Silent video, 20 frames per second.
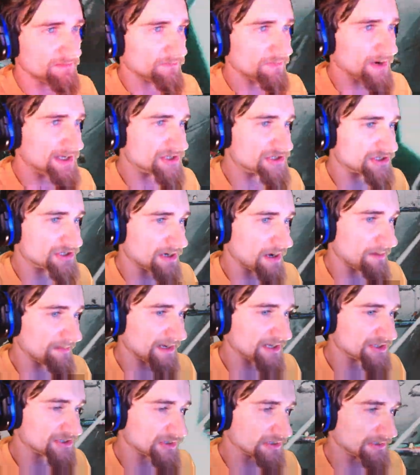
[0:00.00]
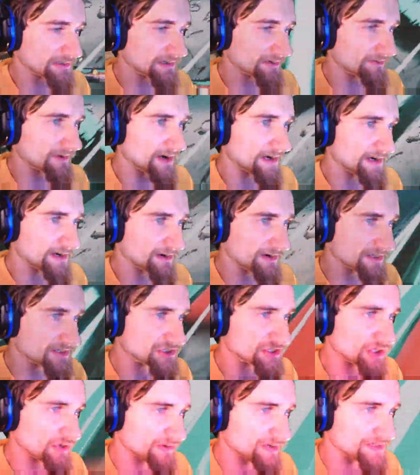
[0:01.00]
which, I mean, it's literally right here. It's
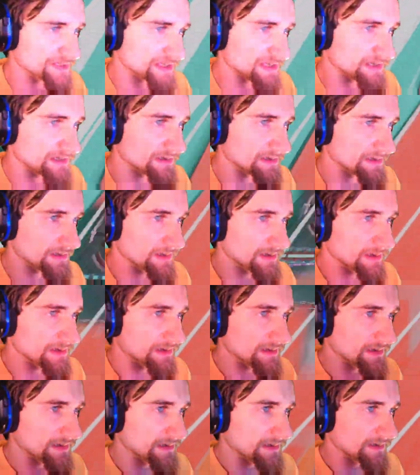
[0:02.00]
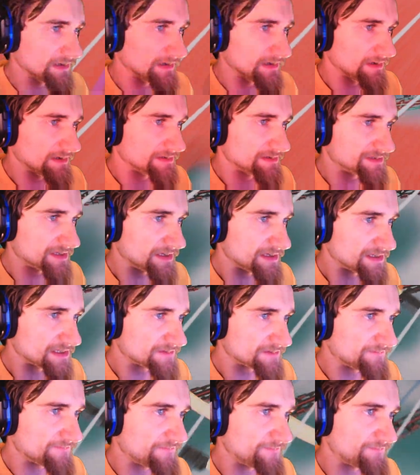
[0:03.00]
so easy. So you
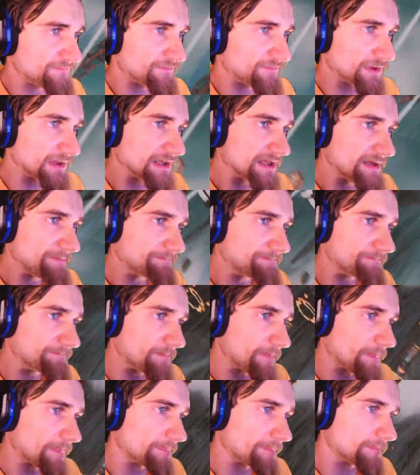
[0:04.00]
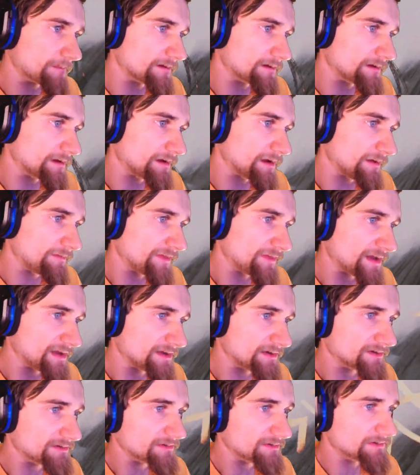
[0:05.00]
just flip, and
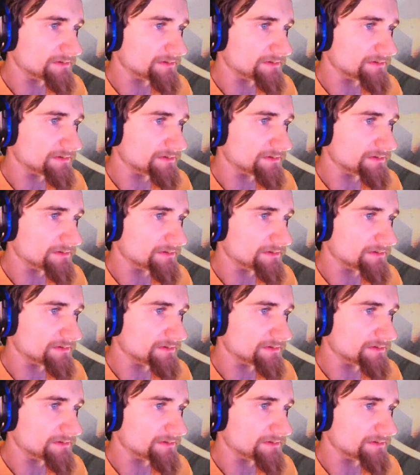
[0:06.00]
then